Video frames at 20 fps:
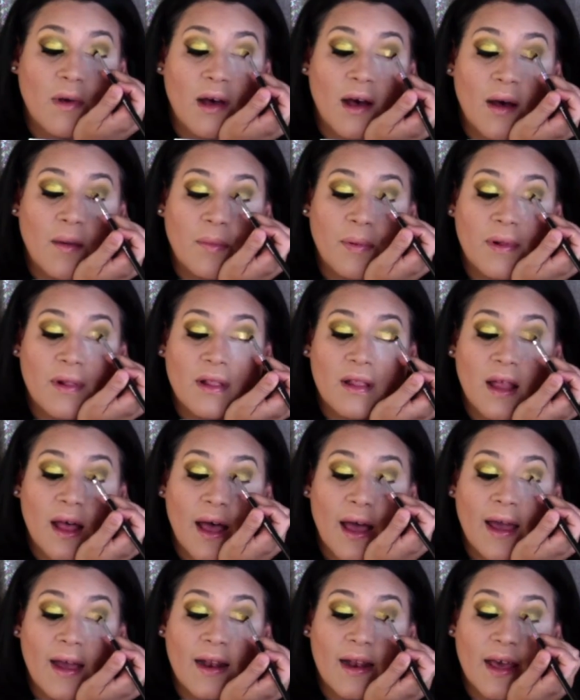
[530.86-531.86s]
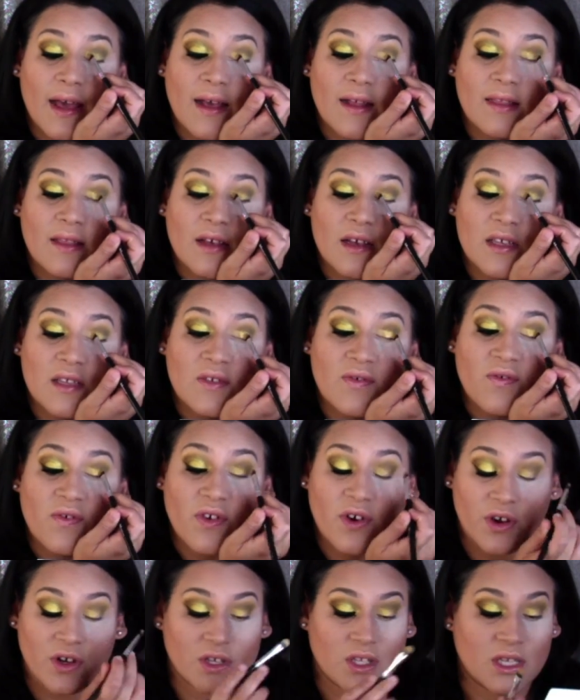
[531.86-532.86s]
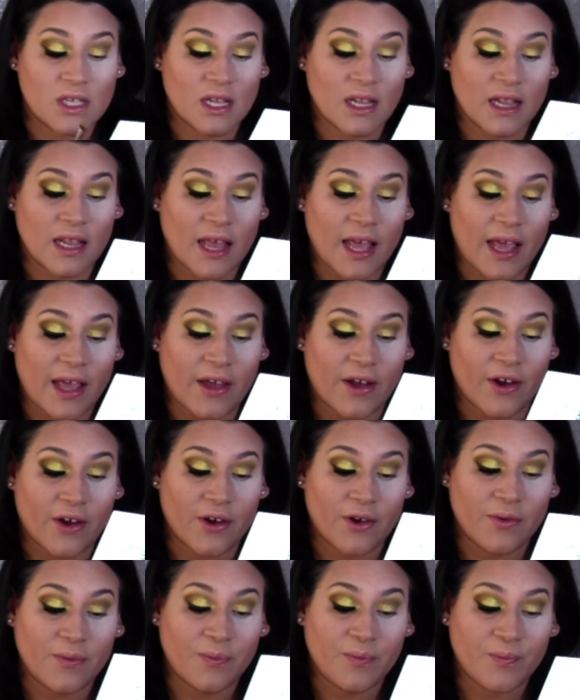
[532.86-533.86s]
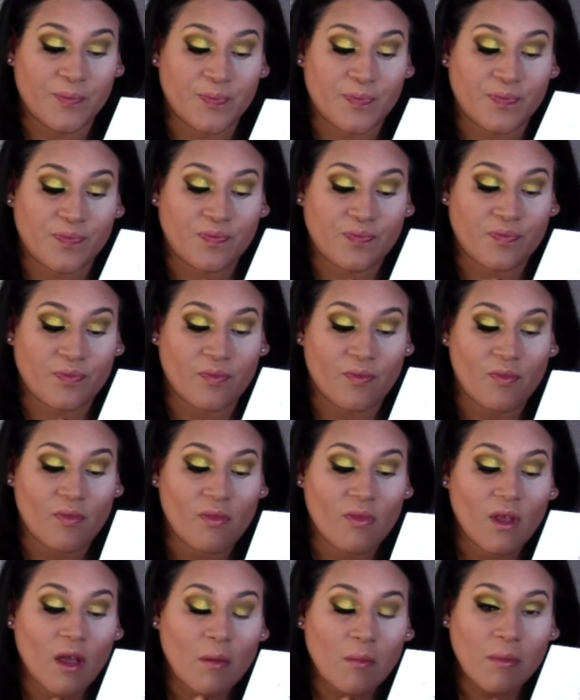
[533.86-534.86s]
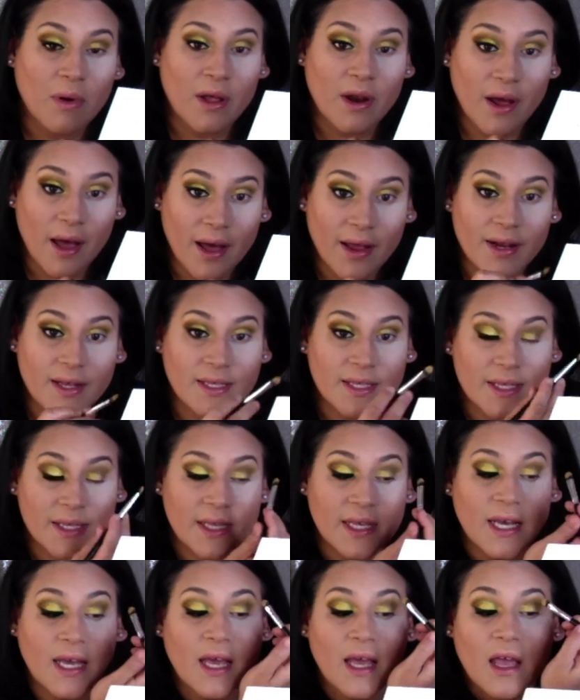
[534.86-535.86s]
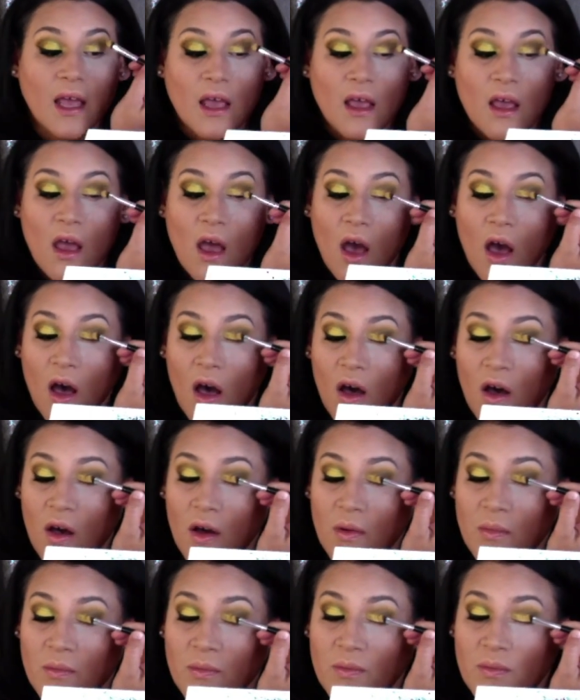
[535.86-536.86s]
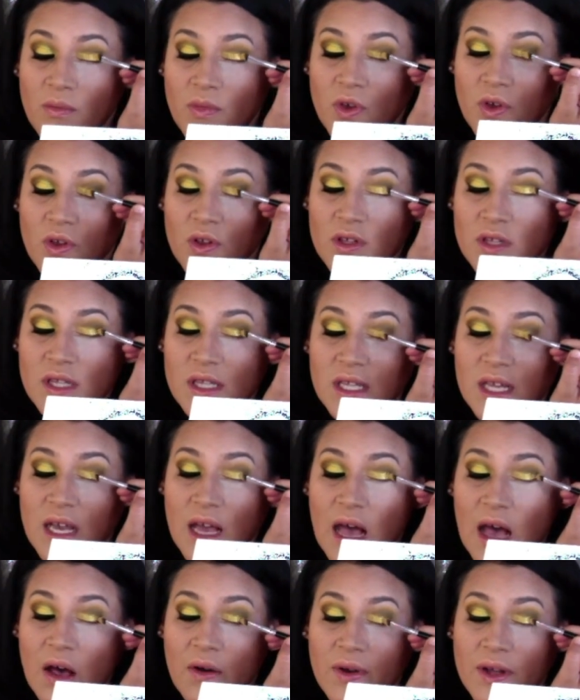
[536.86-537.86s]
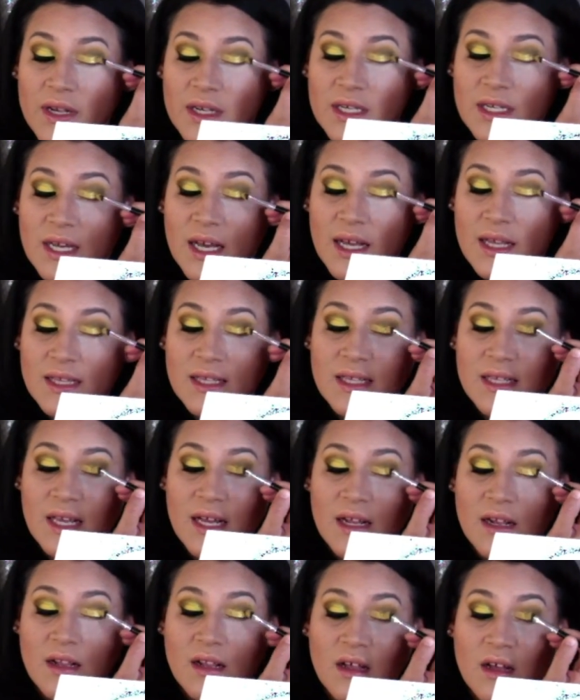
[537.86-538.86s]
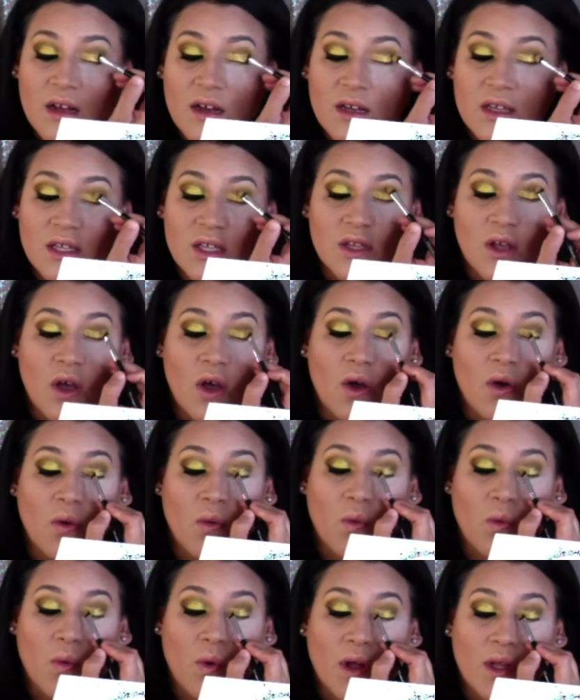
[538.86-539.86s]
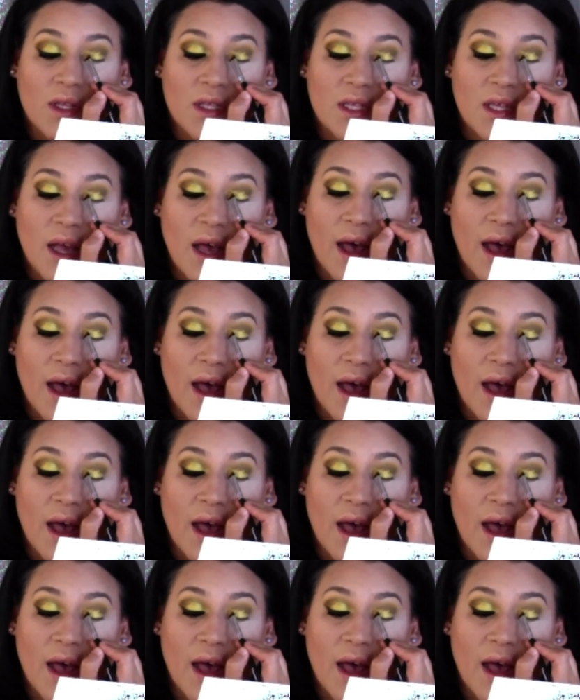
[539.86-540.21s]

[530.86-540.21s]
apply like this first layer, but honestly you'll see how intense it looks once